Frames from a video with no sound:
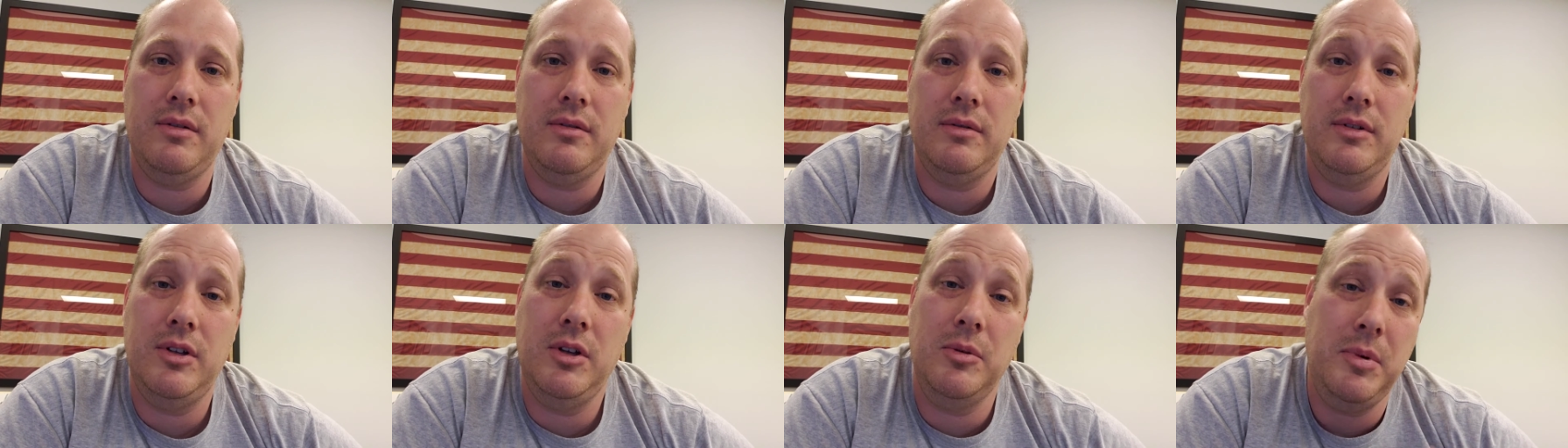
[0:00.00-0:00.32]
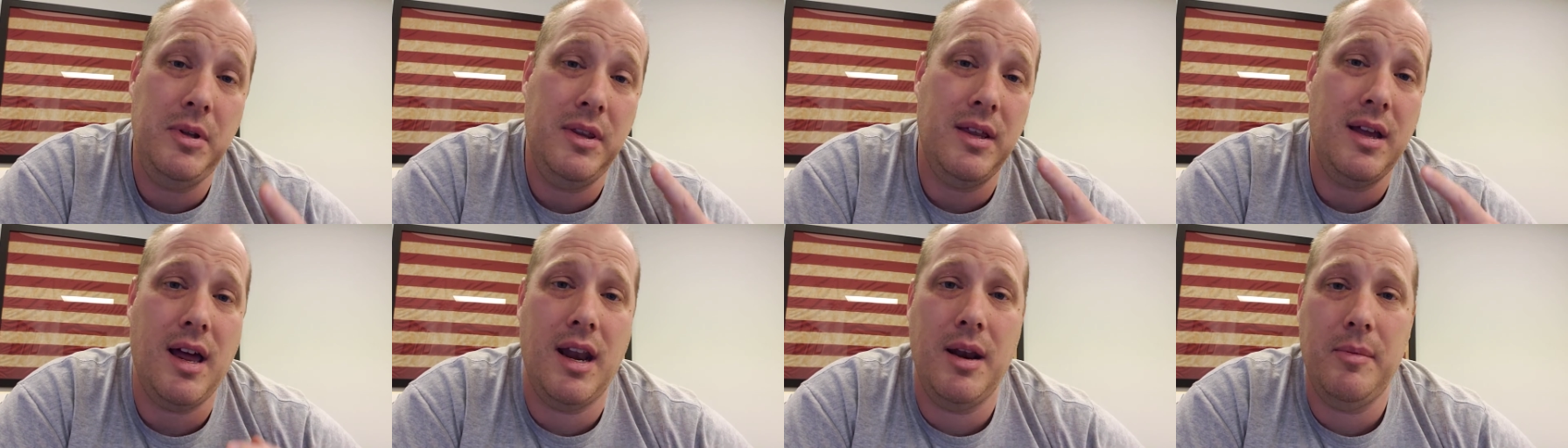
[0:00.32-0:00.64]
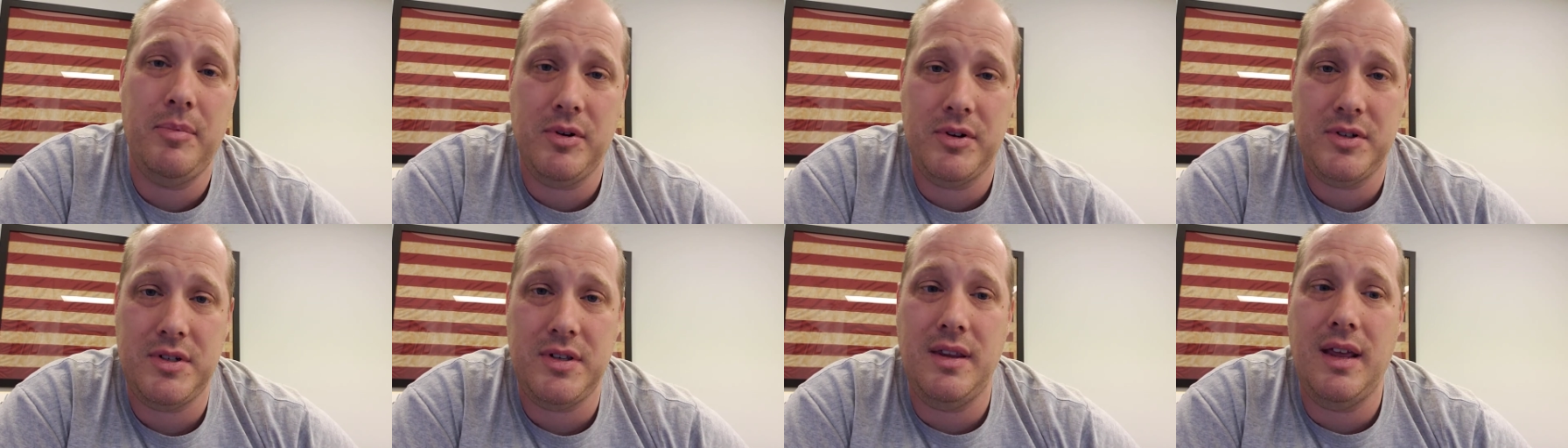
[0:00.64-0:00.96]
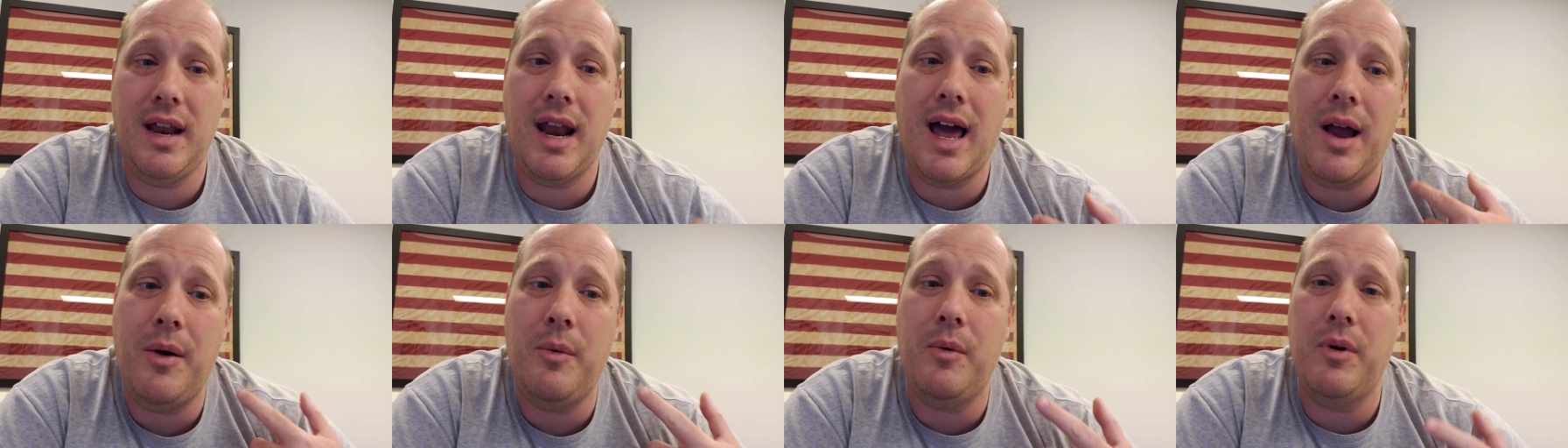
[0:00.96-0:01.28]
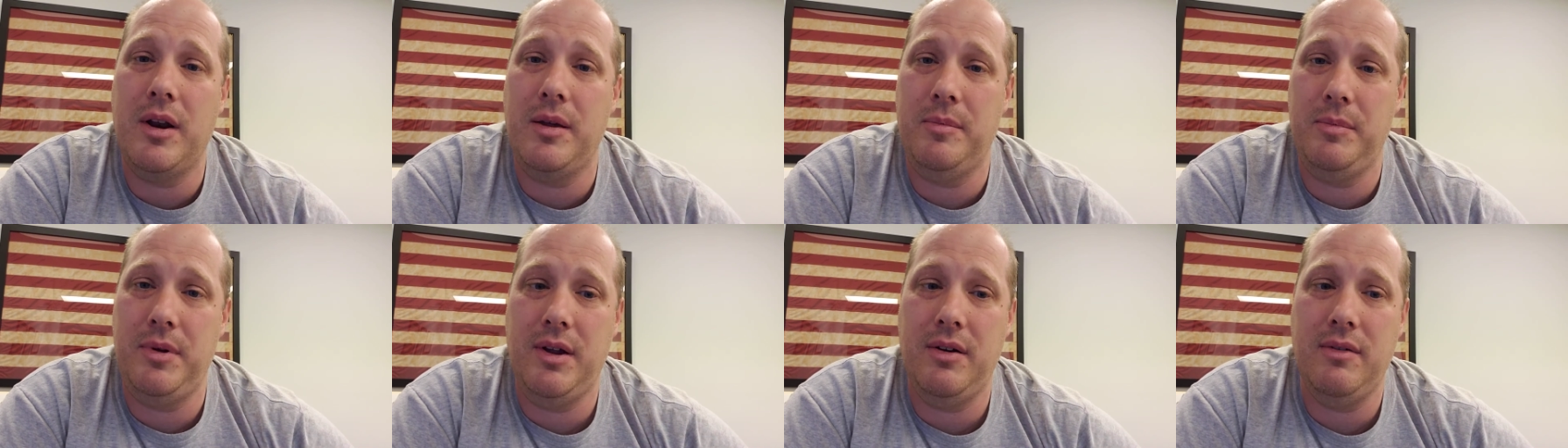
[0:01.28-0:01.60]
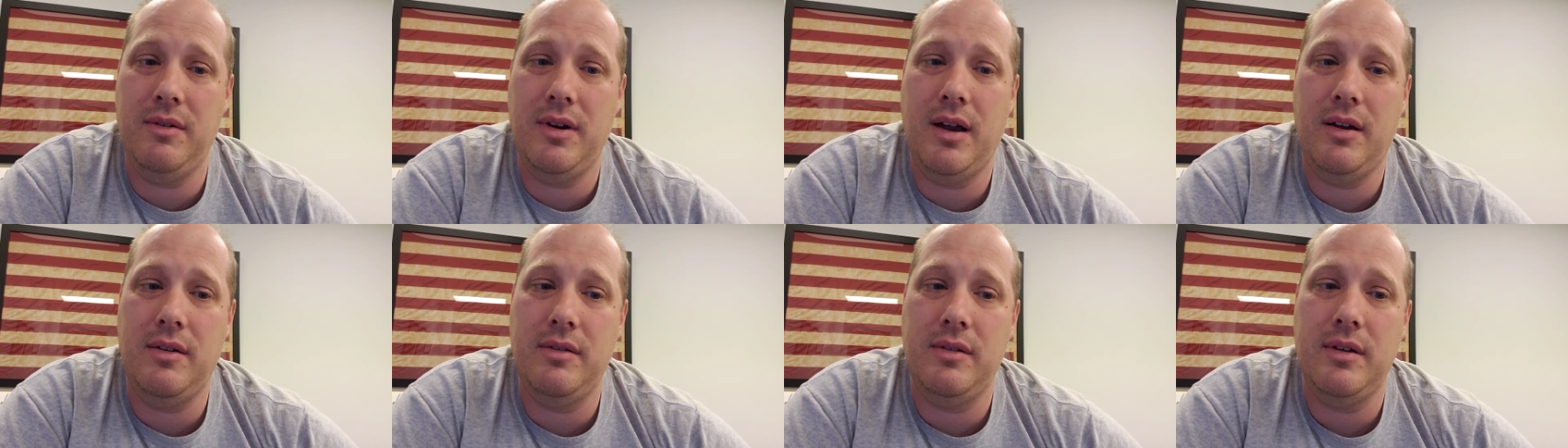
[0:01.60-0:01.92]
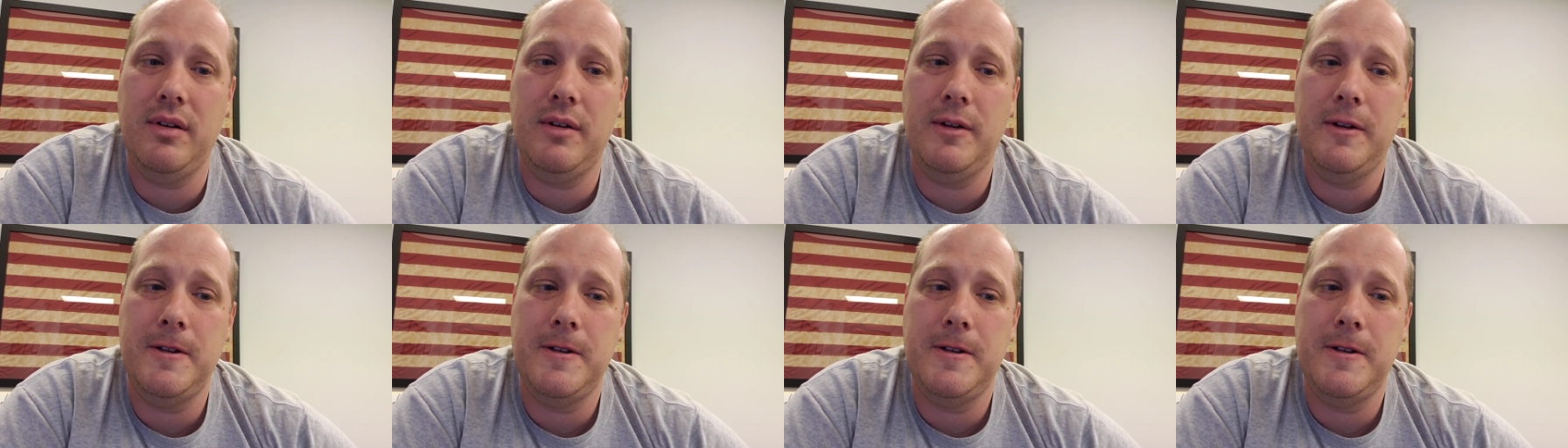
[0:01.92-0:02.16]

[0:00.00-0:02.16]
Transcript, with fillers: You'll be the kind of person that I want to be around.